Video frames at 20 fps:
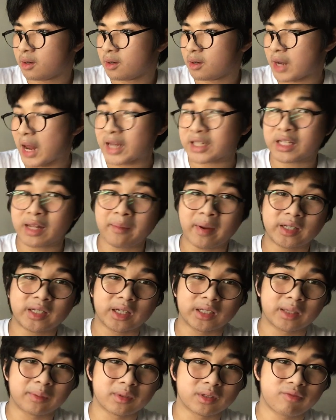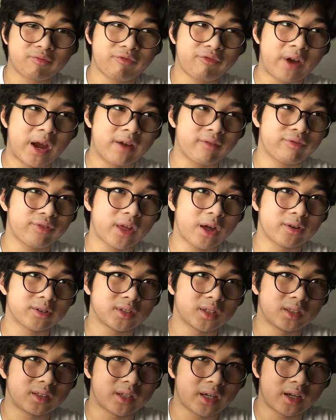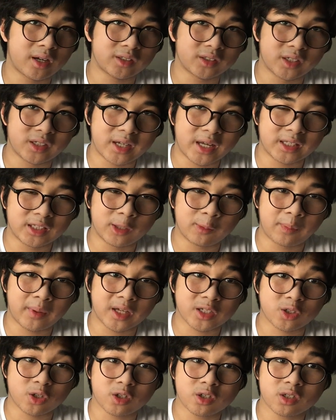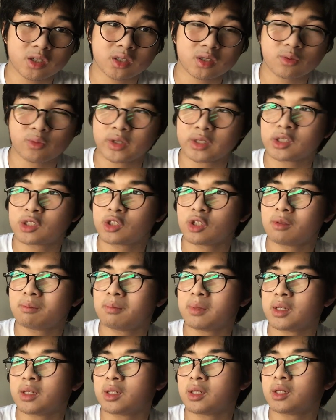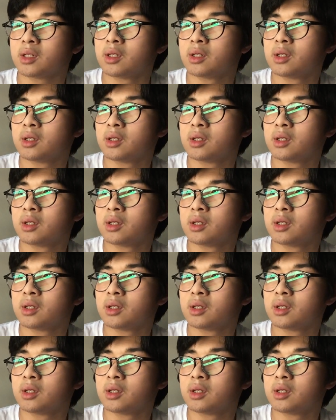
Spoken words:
last time I checked, it was 5,990 pesos, which should be